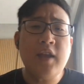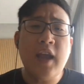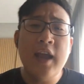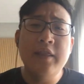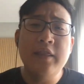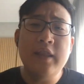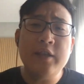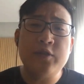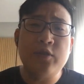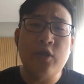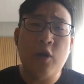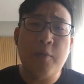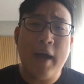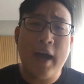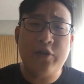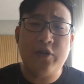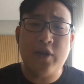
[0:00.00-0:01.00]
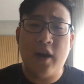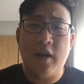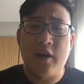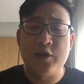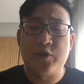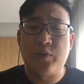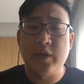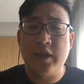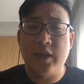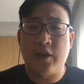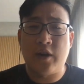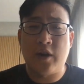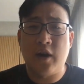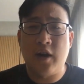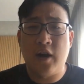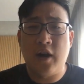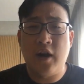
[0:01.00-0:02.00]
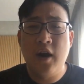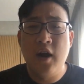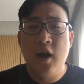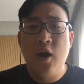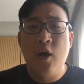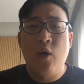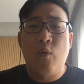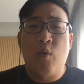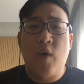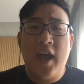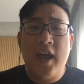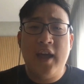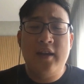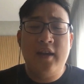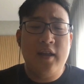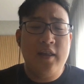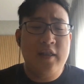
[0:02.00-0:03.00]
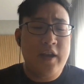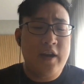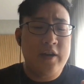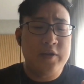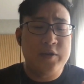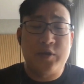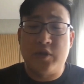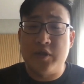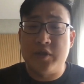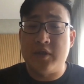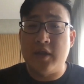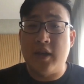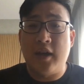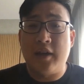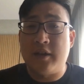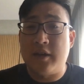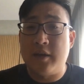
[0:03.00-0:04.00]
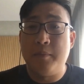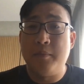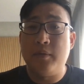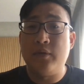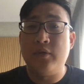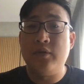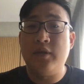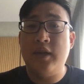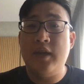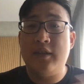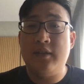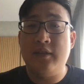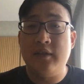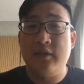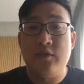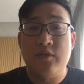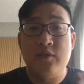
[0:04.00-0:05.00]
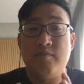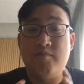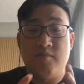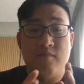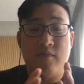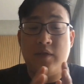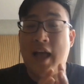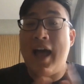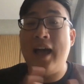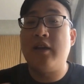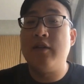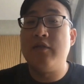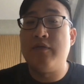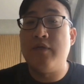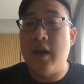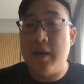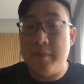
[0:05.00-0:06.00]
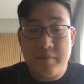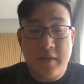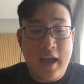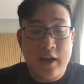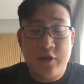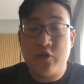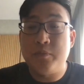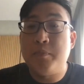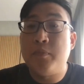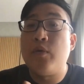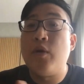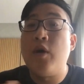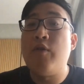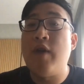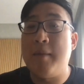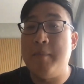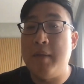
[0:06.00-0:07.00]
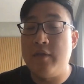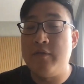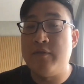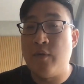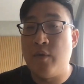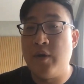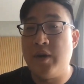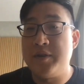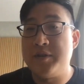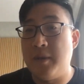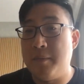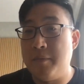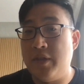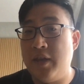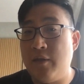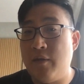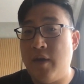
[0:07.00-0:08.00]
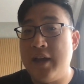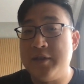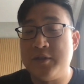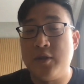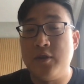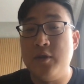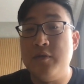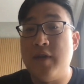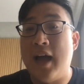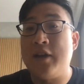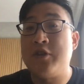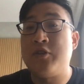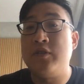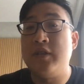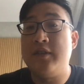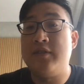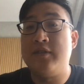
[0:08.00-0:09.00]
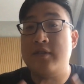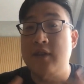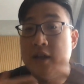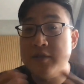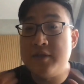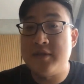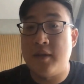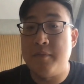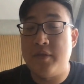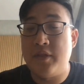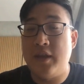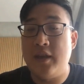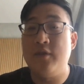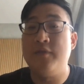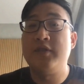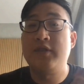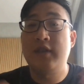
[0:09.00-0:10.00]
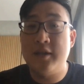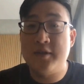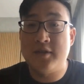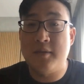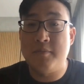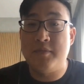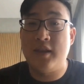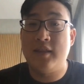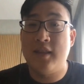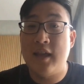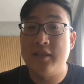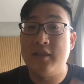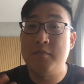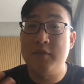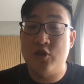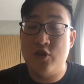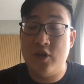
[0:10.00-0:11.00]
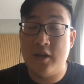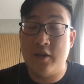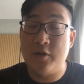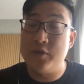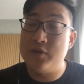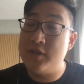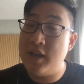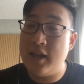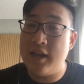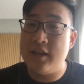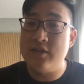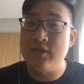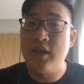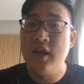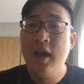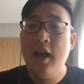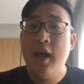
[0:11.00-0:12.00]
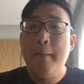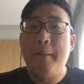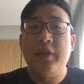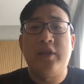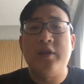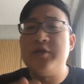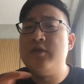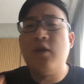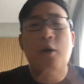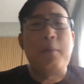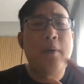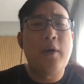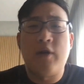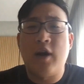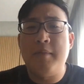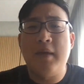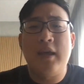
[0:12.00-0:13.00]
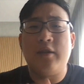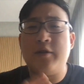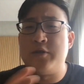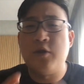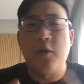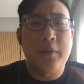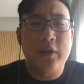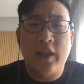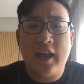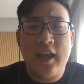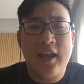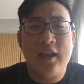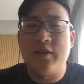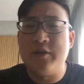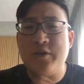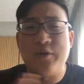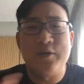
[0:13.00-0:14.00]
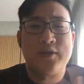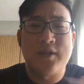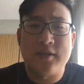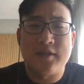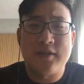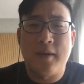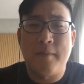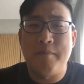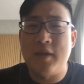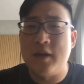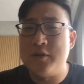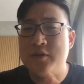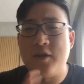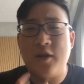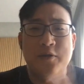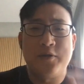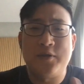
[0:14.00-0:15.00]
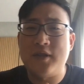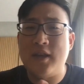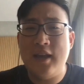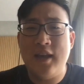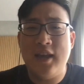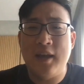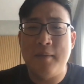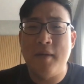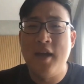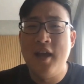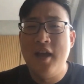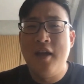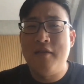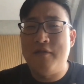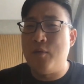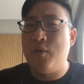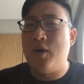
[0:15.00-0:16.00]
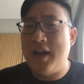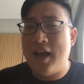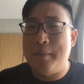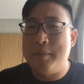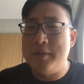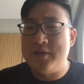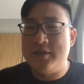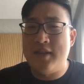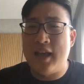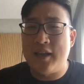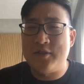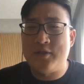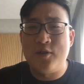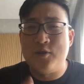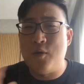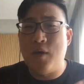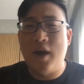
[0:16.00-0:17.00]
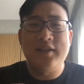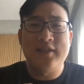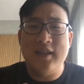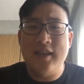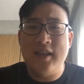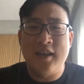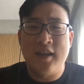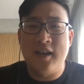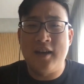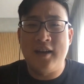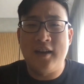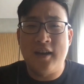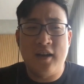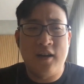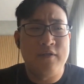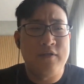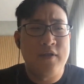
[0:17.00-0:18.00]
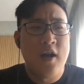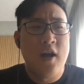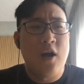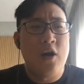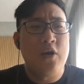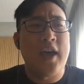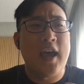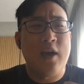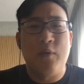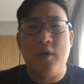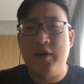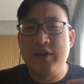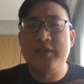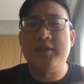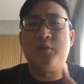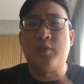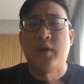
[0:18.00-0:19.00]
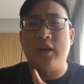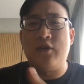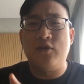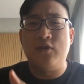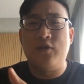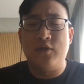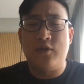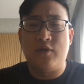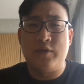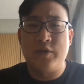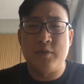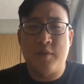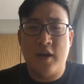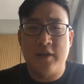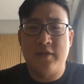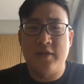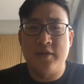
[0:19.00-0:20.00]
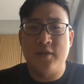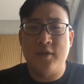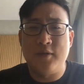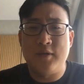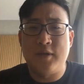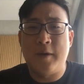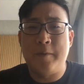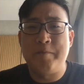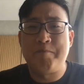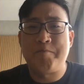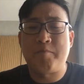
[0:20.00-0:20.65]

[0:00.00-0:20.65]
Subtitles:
And these no match errors really occur when there's just a complete lack of actual programming for something, right? So you've actually done something, you've said something that the machine understands, but there's no programming, there's no plan, there's no system, there's no scheme for what happens next. There's no idea of, okay, well, this is what I should do to respond to this user.